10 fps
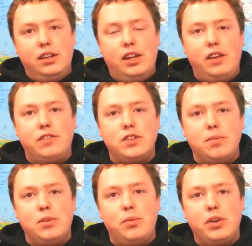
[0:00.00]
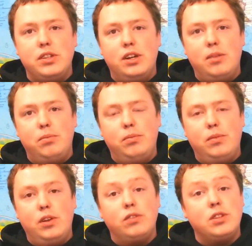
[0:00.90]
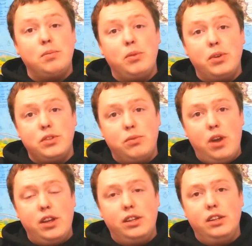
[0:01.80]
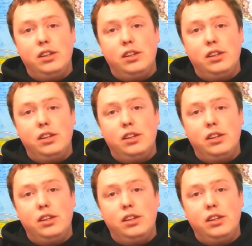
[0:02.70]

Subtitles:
If something wasn't up, if something wasn't right,